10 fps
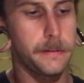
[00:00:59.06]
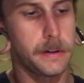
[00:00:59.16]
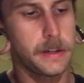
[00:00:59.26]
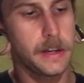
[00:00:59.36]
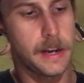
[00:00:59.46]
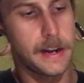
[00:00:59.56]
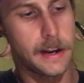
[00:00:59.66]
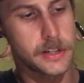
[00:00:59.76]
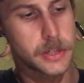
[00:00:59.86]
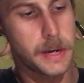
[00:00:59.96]
it, and I
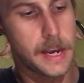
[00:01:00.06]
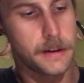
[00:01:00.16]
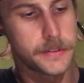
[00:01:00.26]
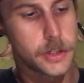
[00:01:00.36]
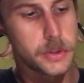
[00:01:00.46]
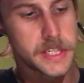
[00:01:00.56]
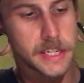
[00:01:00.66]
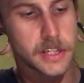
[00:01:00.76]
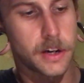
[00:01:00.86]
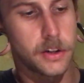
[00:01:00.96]
also have 2
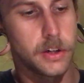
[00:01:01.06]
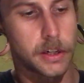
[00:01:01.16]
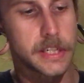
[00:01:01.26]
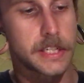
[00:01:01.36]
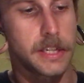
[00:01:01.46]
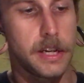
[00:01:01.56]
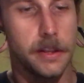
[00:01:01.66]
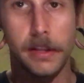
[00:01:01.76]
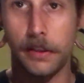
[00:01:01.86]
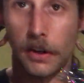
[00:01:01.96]
6/0 hooks.
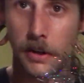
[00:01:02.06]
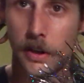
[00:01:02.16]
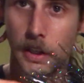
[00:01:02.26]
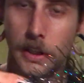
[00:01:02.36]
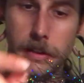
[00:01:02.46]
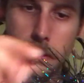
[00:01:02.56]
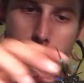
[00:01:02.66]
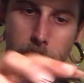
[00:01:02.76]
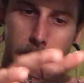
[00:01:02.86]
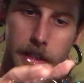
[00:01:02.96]
The other hook
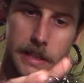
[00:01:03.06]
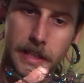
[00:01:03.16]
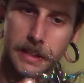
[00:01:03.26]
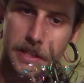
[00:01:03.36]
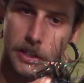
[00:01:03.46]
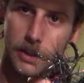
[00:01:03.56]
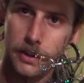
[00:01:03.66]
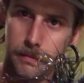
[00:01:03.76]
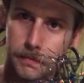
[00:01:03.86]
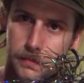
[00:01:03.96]
is in the skirt.